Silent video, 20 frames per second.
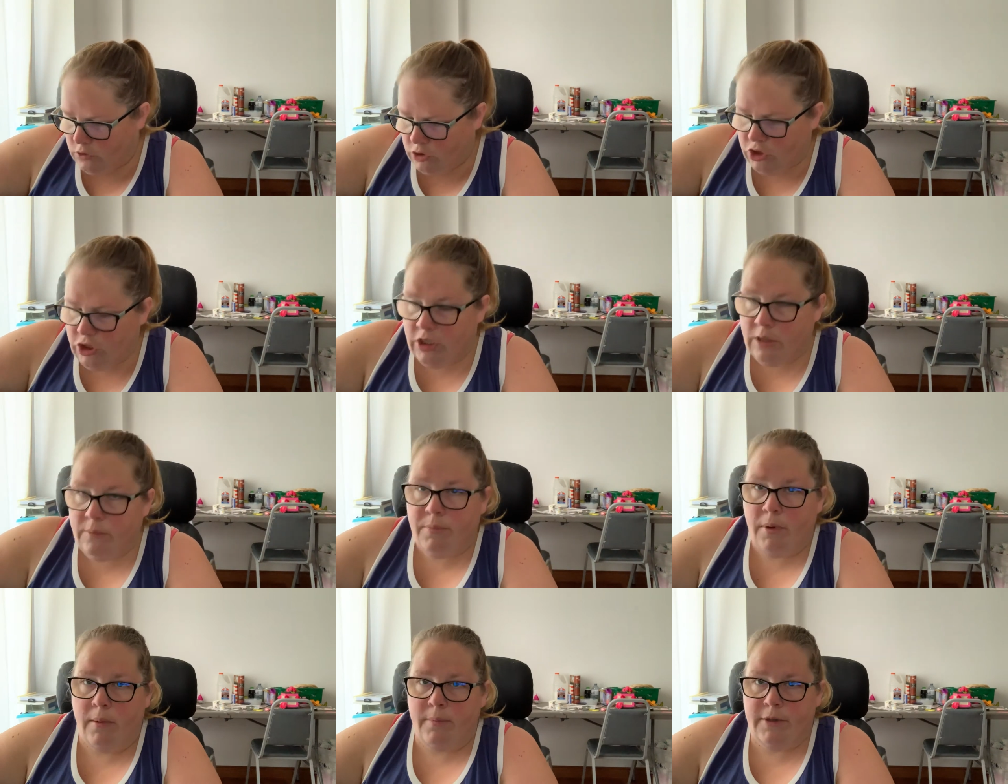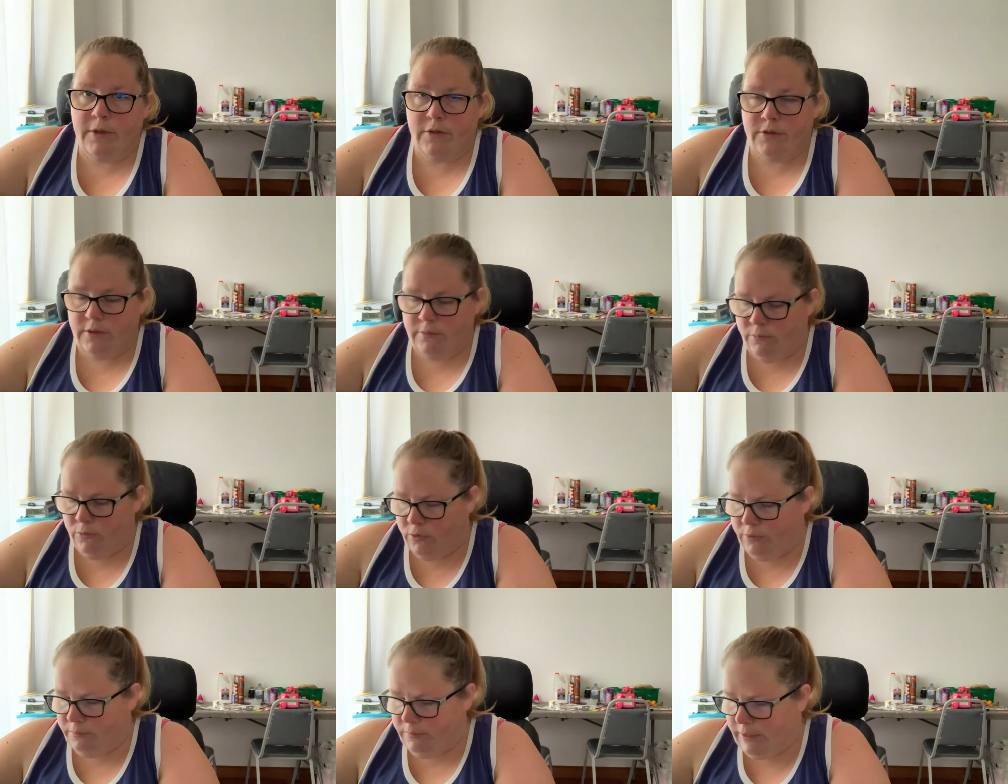She could probably use it
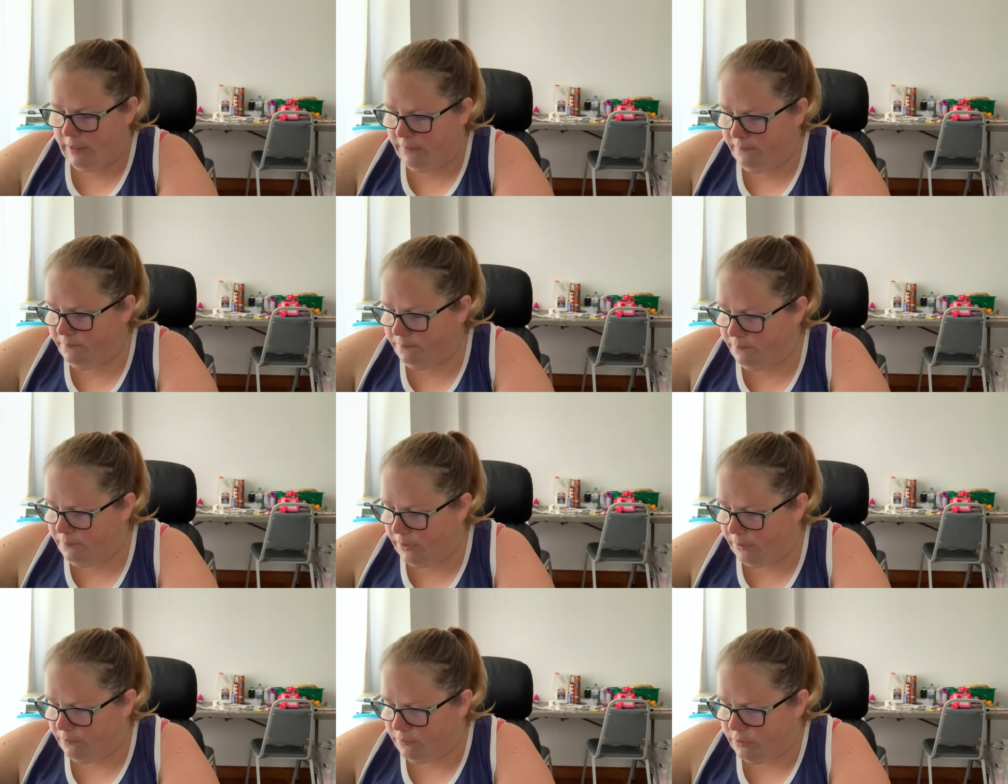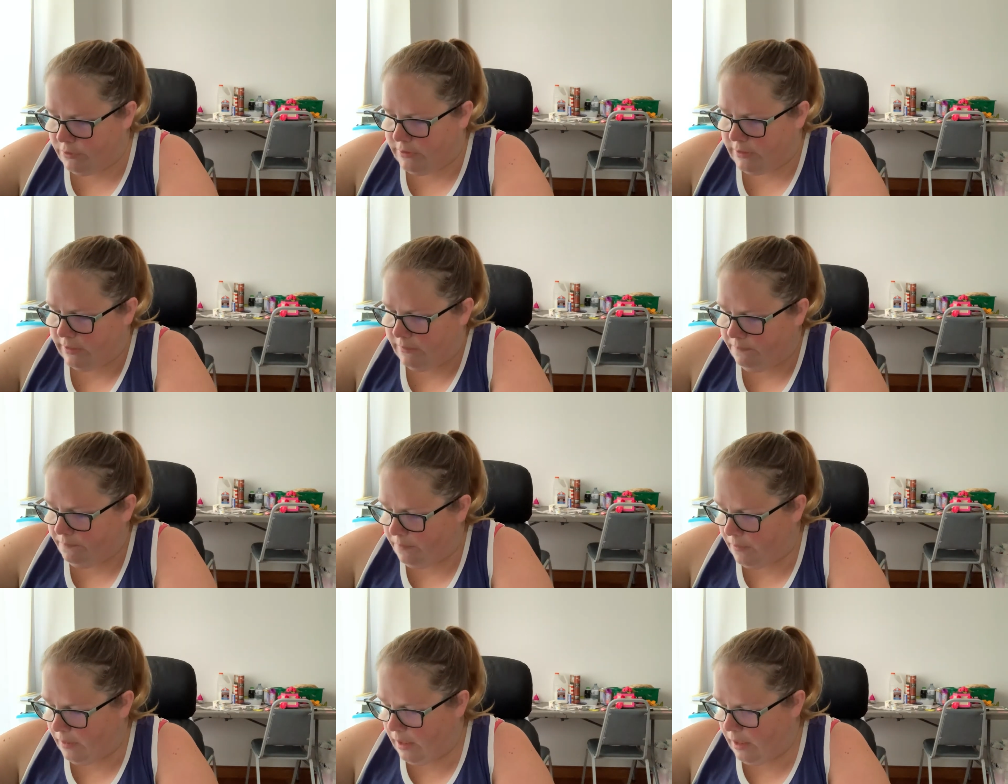more than me, but we'll see.